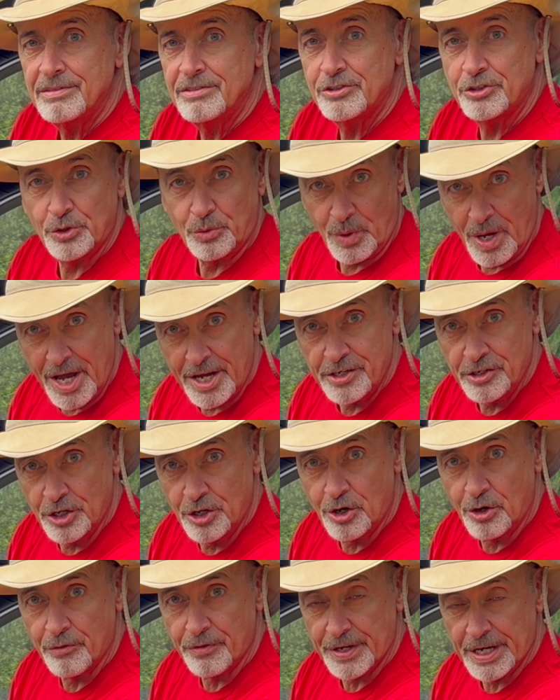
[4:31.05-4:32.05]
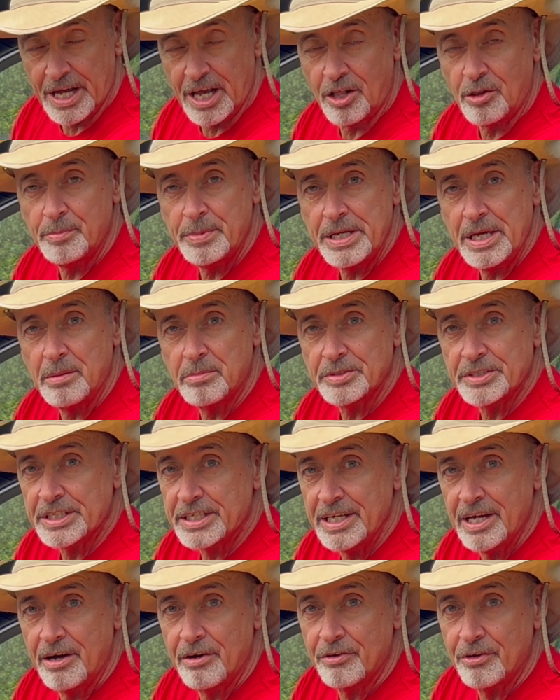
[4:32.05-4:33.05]
So I know that I'll be able to
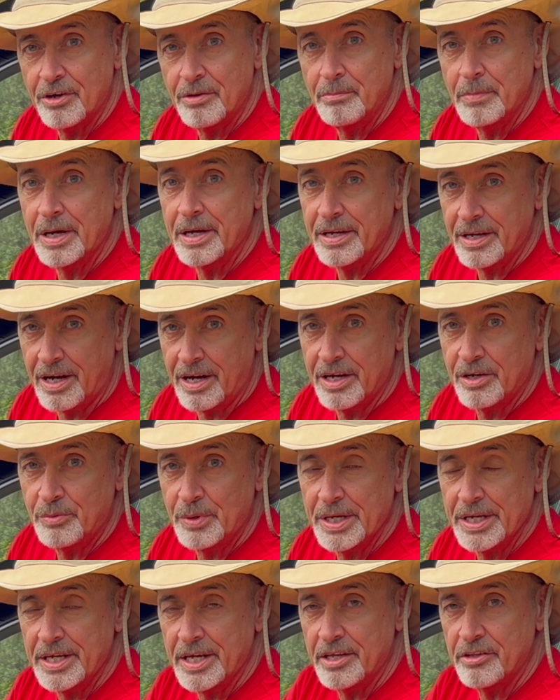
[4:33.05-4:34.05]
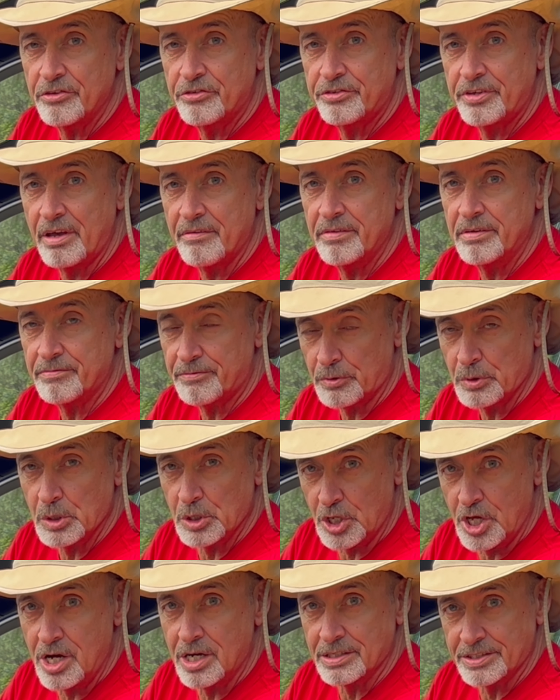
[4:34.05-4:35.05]
count on my iiwey N7 for a
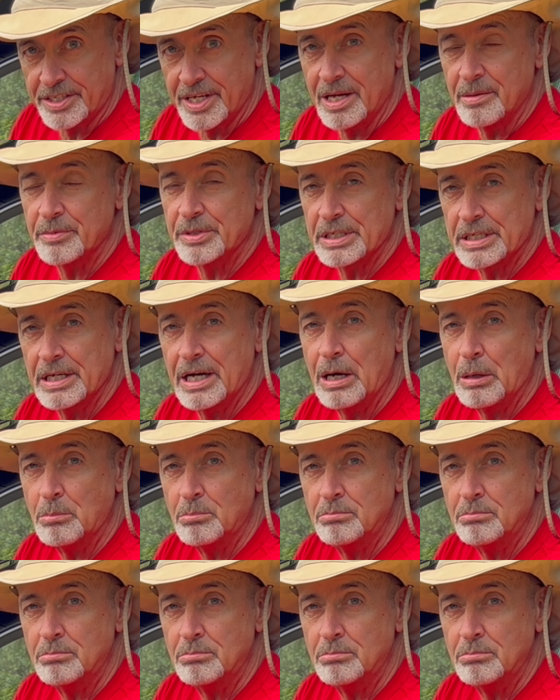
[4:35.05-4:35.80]
long time to come.